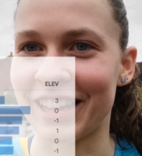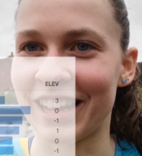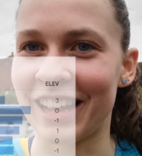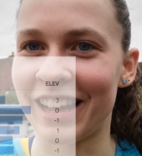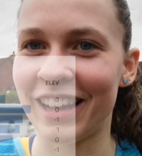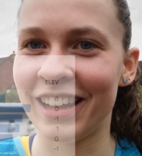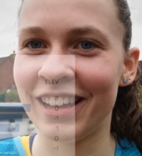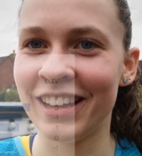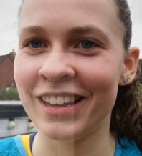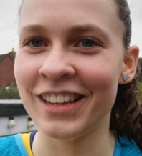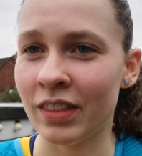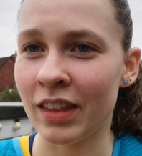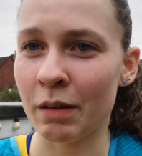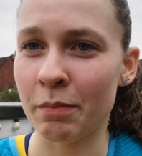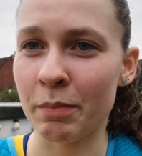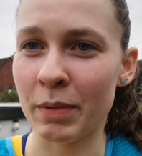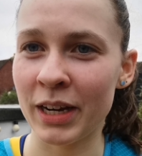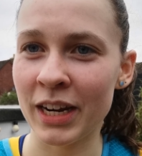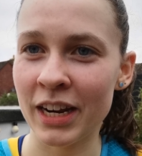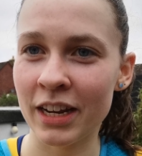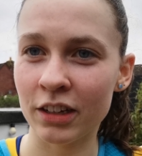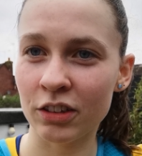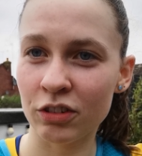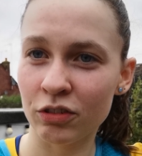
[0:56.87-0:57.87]
on that. Then
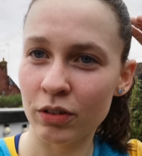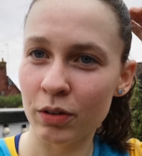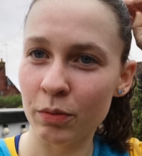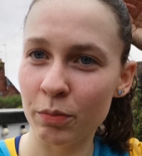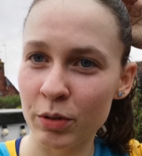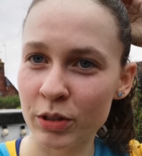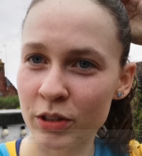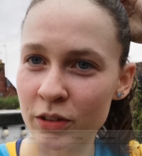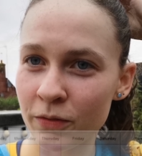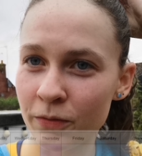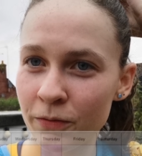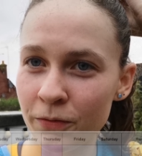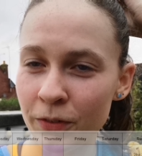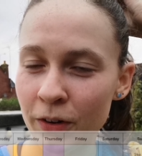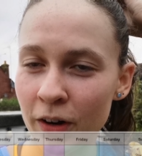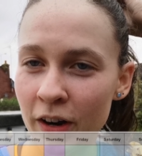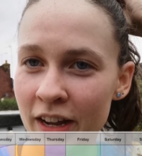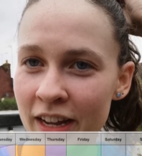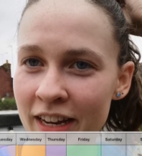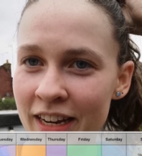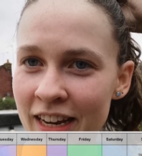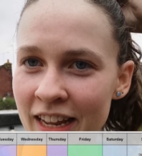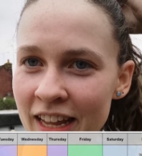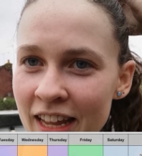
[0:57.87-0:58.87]
my next run was on
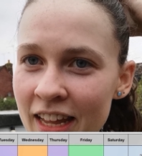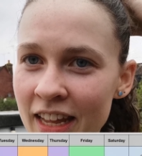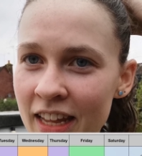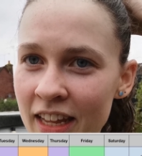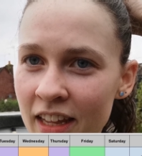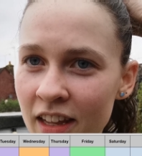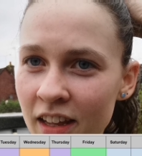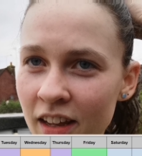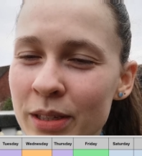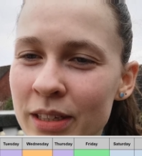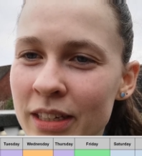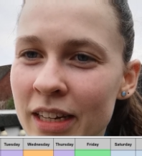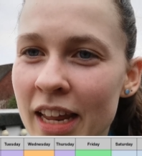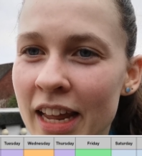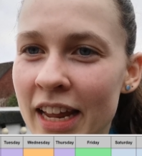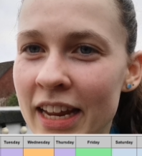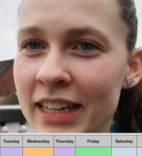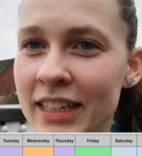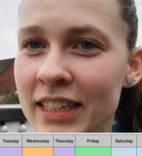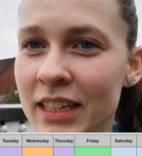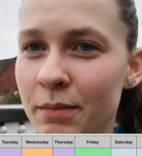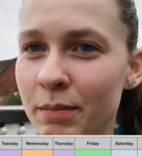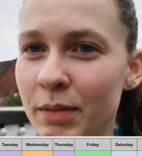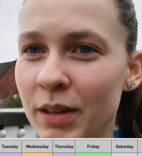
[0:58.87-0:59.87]
Friday. It was an
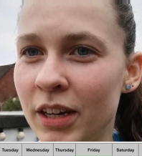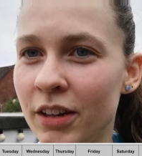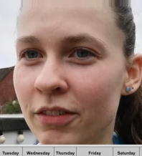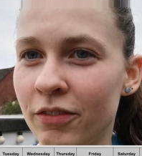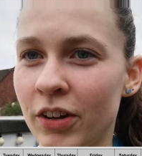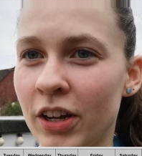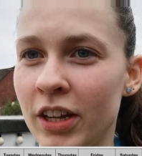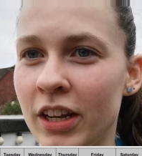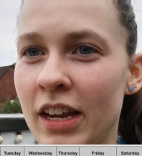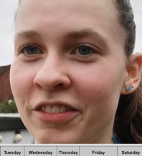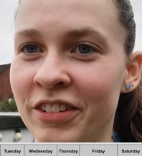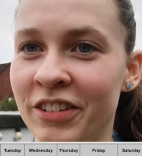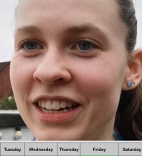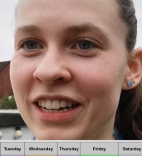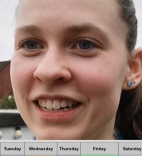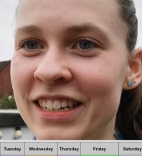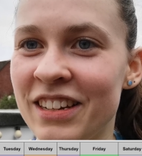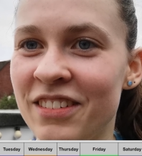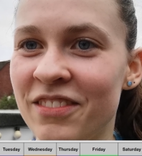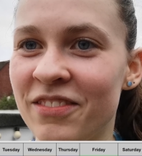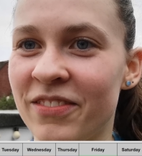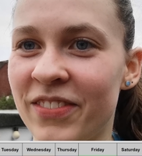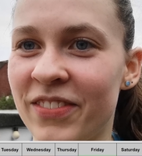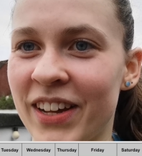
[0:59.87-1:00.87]
80 minute run. I really
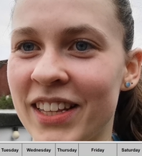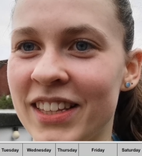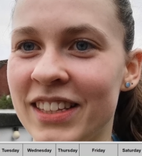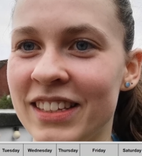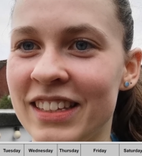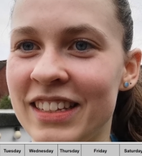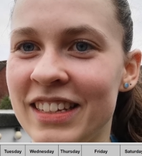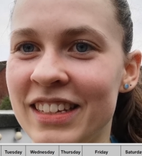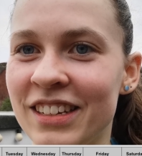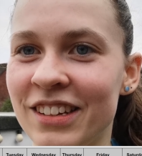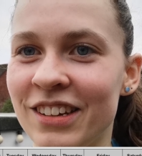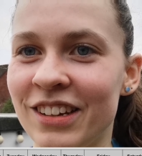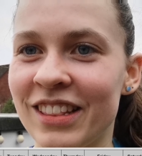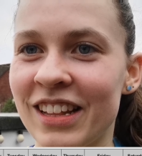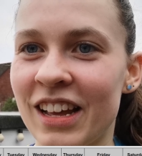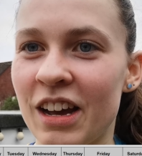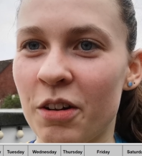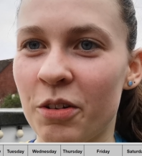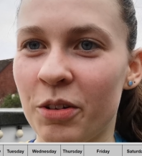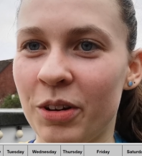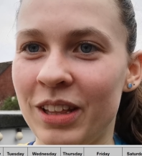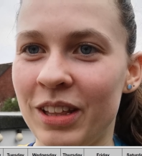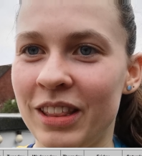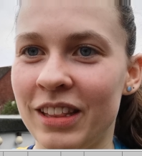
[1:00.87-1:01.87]
didn't fancy doing
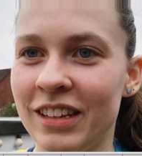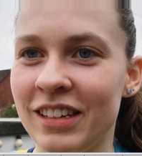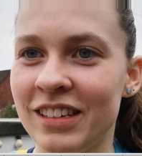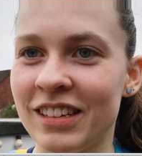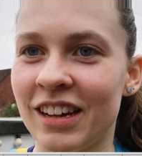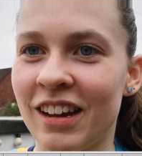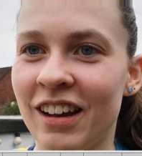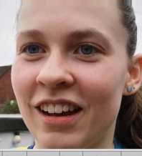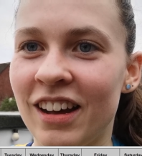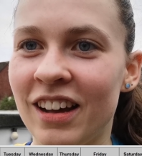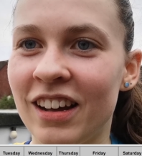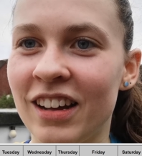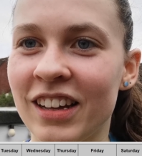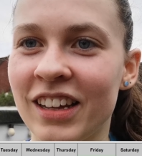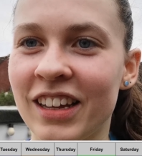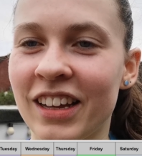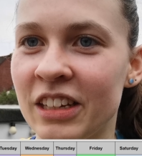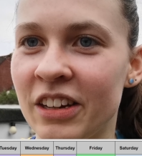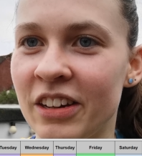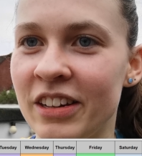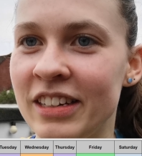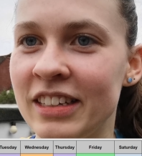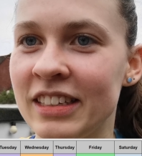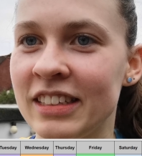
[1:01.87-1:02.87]
that one in the dark,
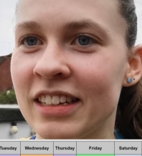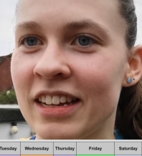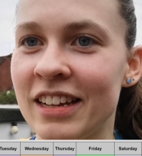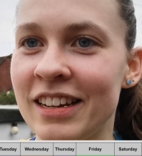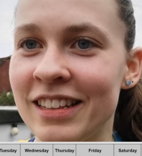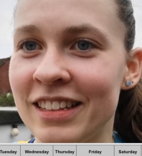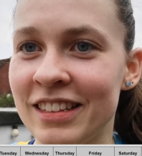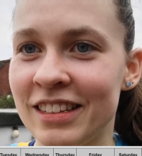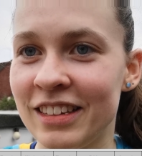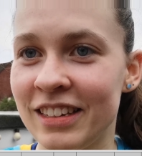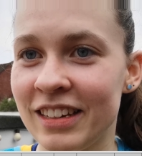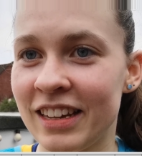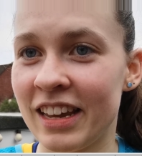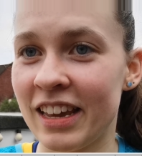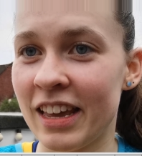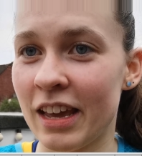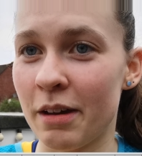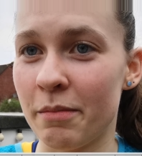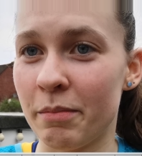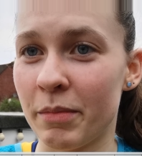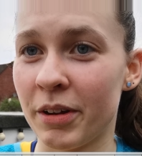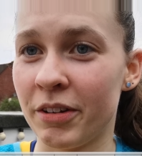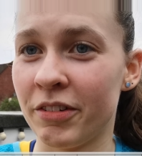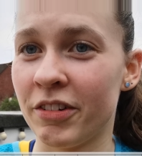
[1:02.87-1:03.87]
so I decided to get